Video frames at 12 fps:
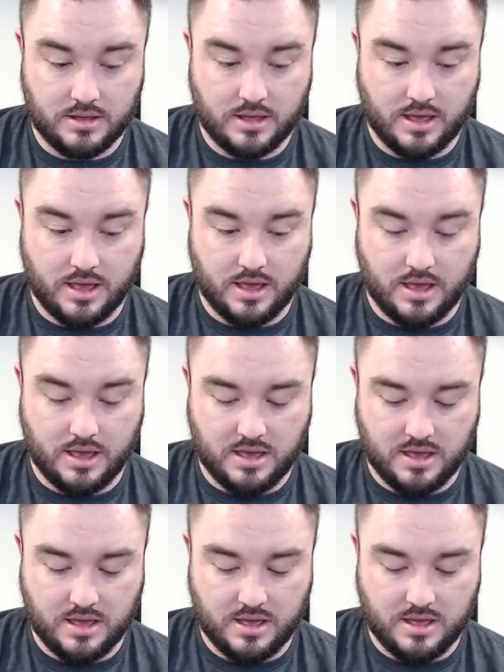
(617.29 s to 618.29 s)

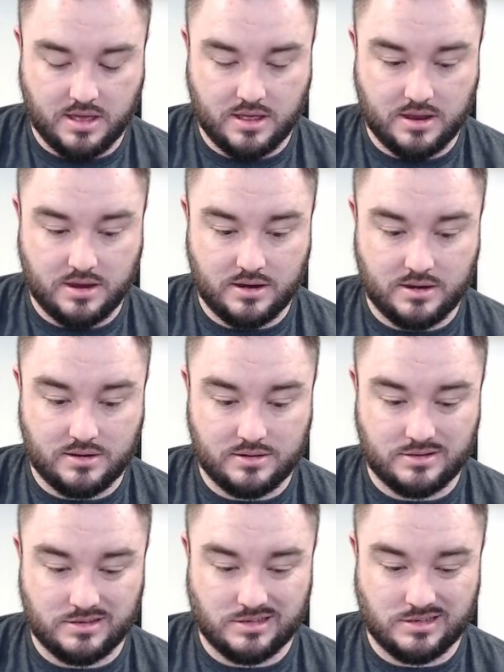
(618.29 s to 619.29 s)

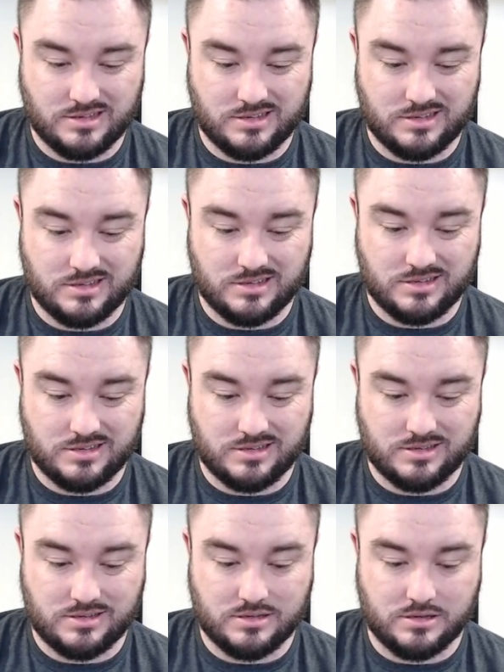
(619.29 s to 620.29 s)
and
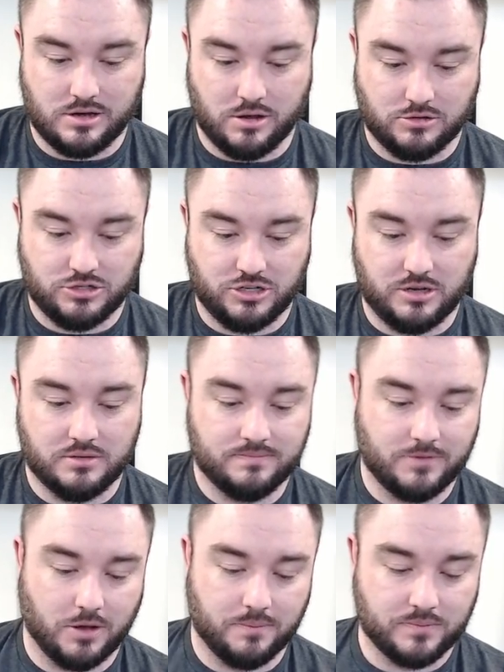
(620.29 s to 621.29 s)
no G,
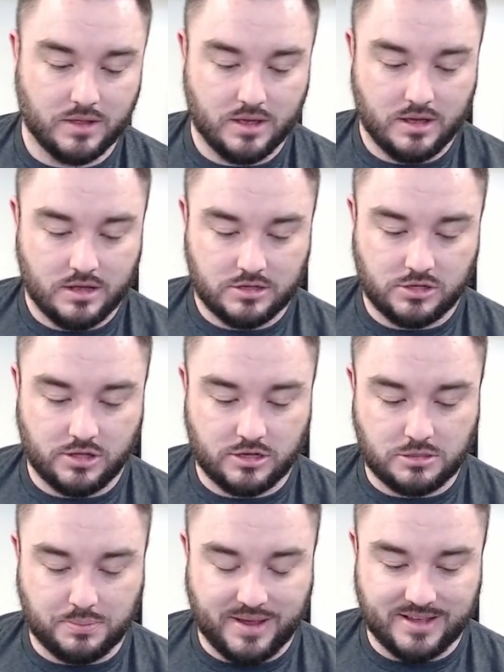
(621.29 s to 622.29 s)
no. So there's
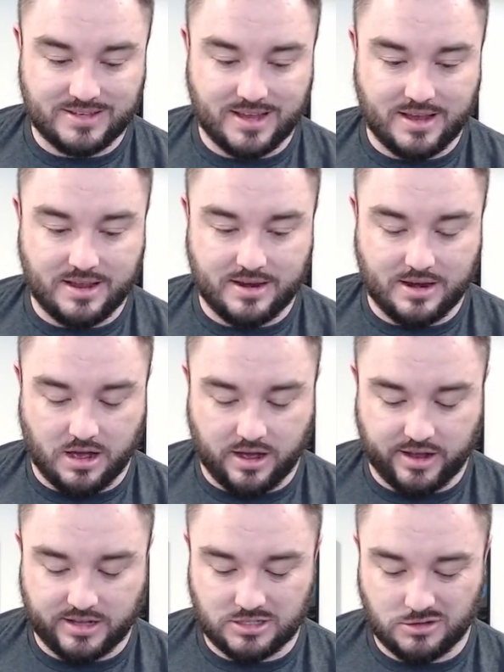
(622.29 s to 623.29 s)
a PSA
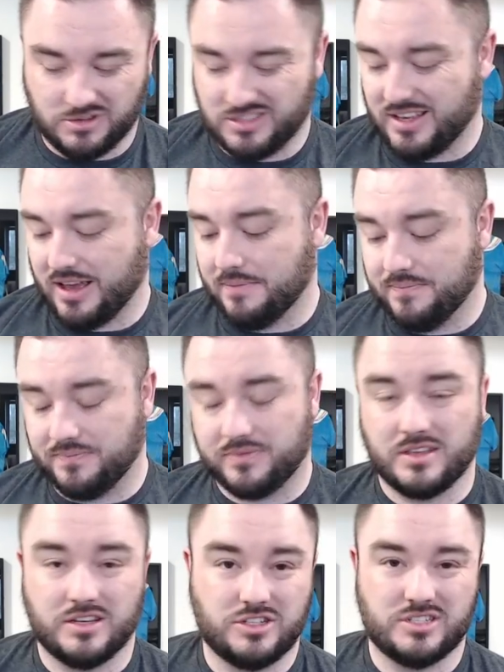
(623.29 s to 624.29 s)
9. So once again,
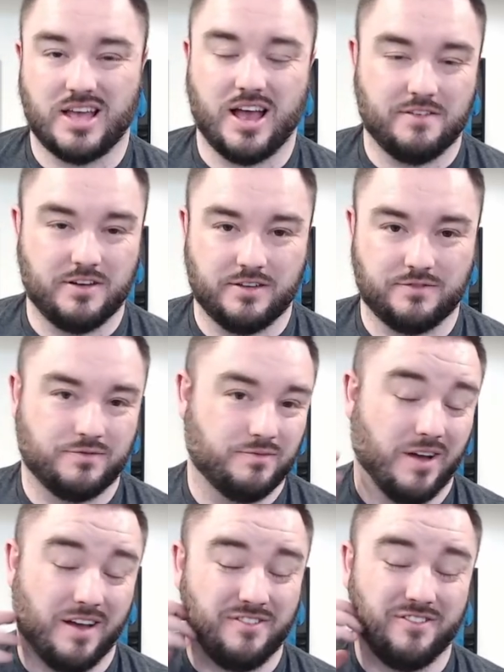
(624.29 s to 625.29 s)
just having it
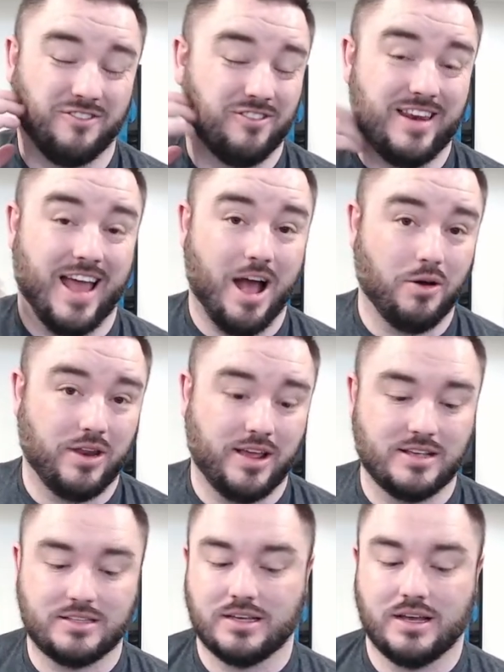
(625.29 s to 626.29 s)

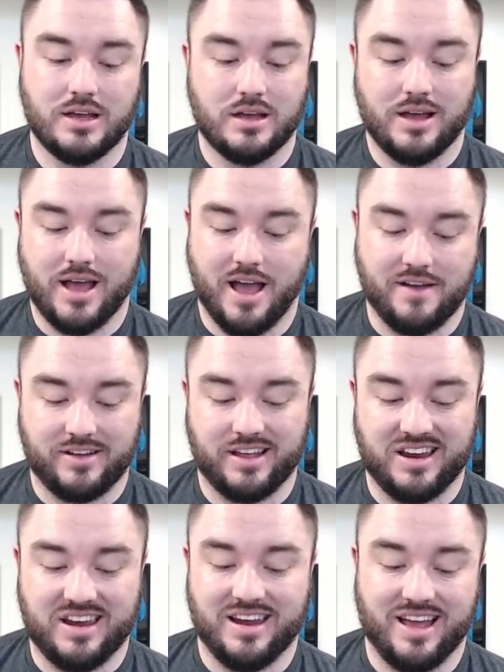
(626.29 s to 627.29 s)
nowadays, having
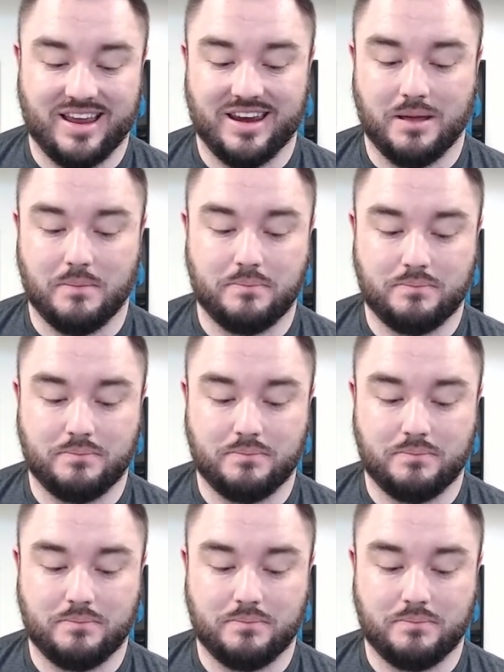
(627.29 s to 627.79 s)
it in, in a